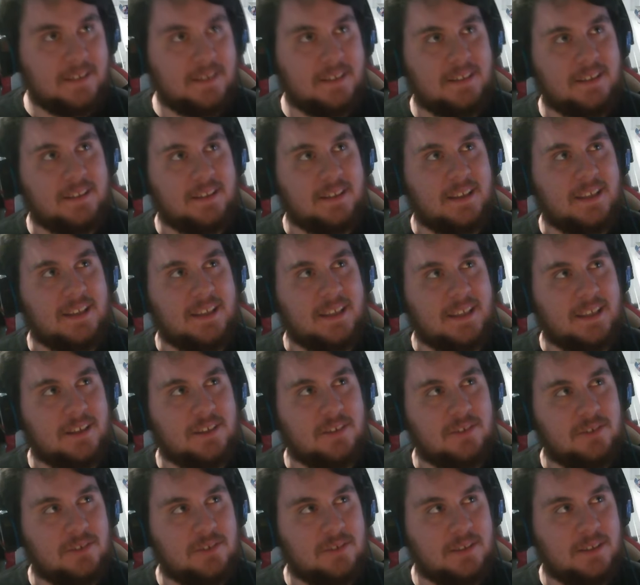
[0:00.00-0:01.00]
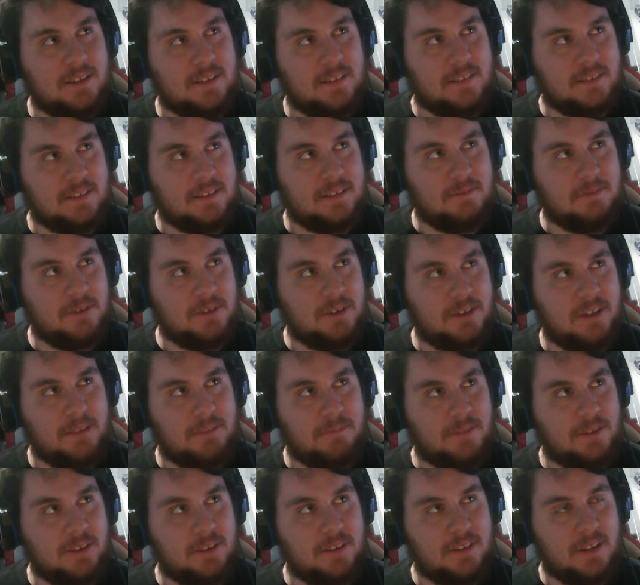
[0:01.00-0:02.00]
Lady Killjoy, I think that her
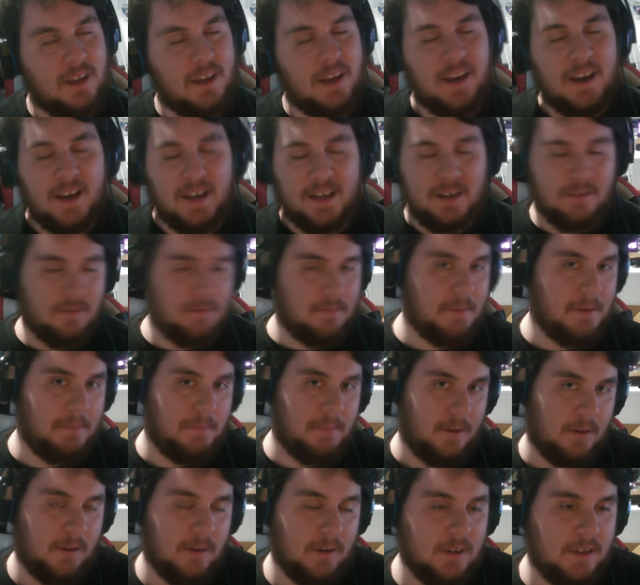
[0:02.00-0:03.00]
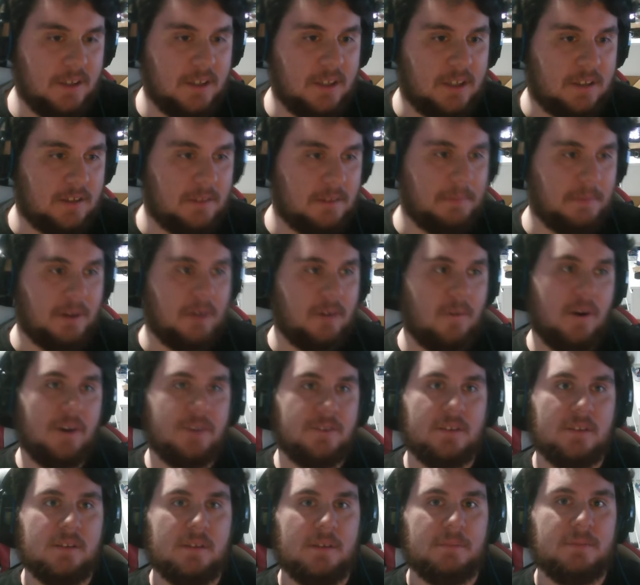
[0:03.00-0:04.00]
name was. I don't remember. It's been a while
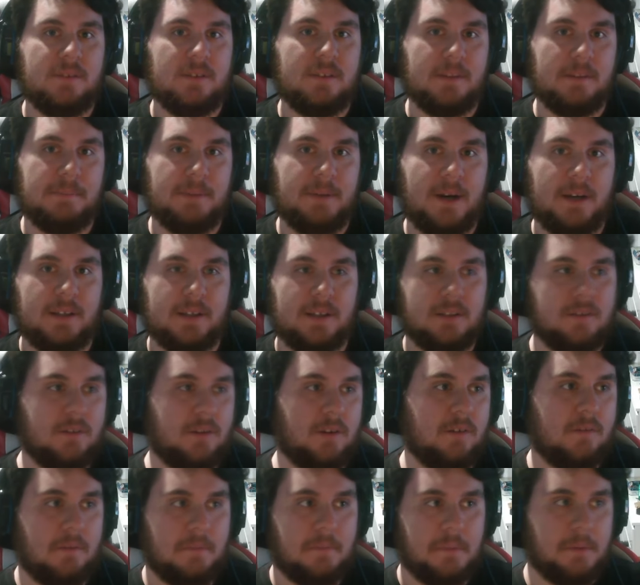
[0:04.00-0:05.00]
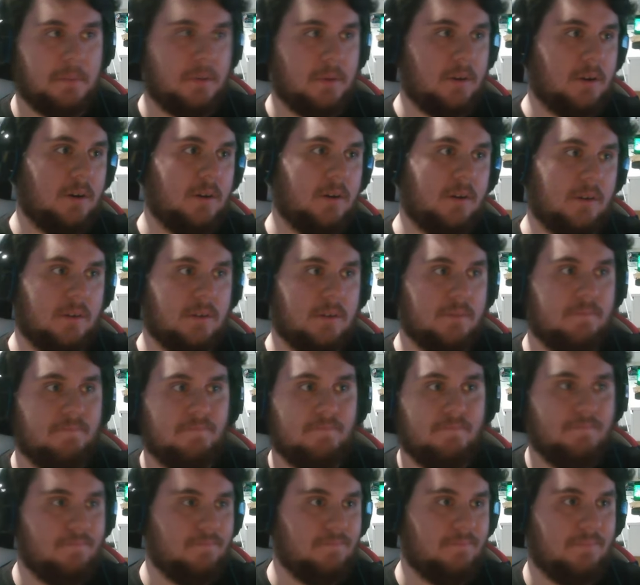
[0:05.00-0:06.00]
since I've seen the pilot, so I don't remember her,
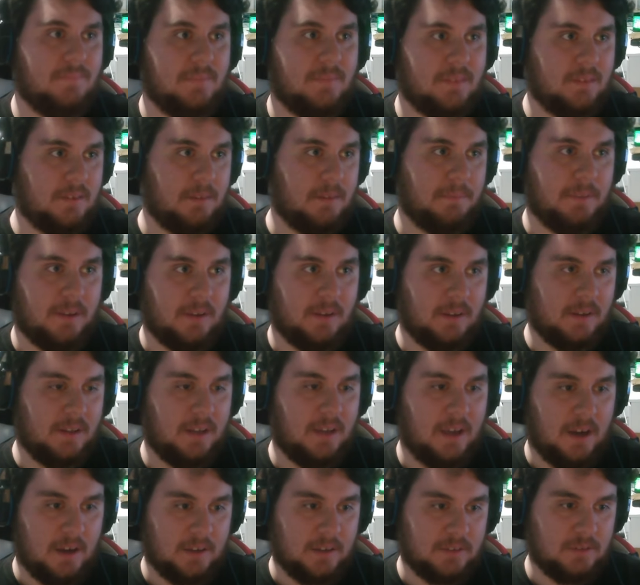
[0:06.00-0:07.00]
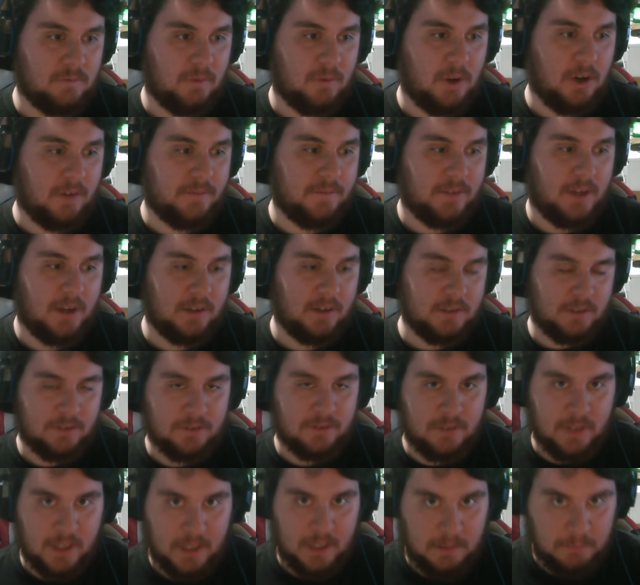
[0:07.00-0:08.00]
some of the one-off
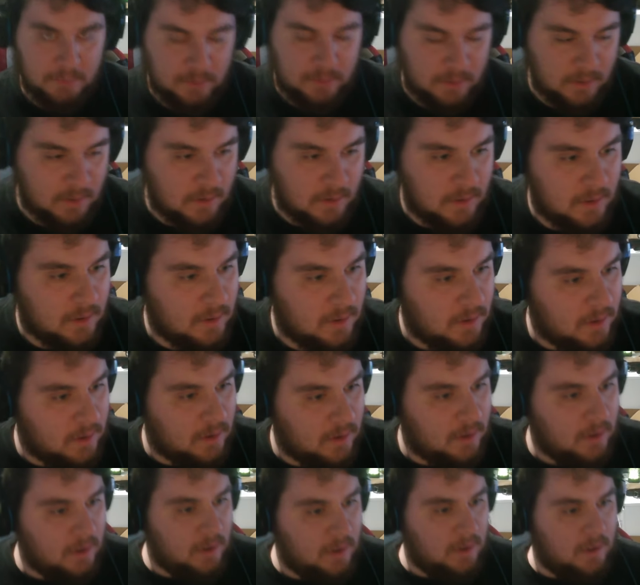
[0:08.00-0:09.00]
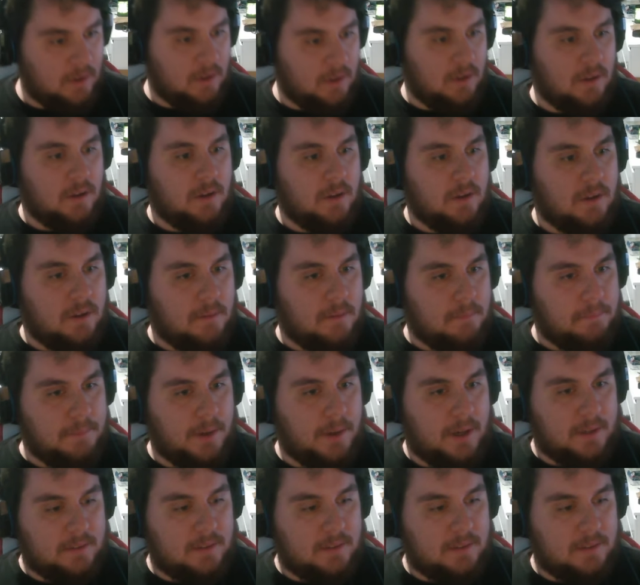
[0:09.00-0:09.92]
characters' names. But